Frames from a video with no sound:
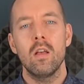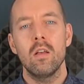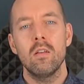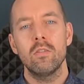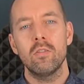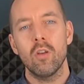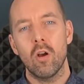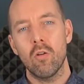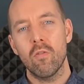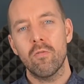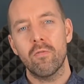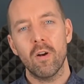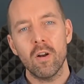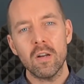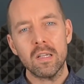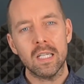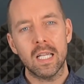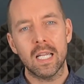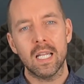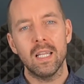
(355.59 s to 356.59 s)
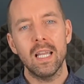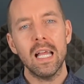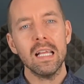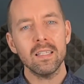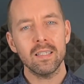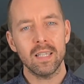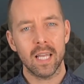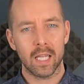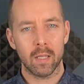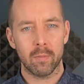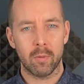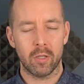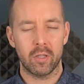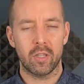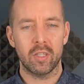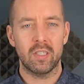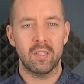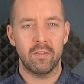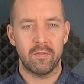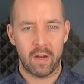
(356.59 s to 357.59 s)
So firstly, let's think about the
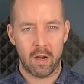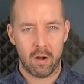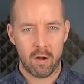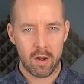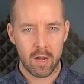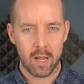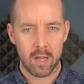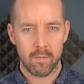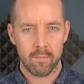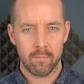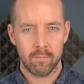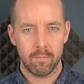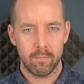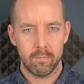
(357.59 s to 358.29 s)
severity.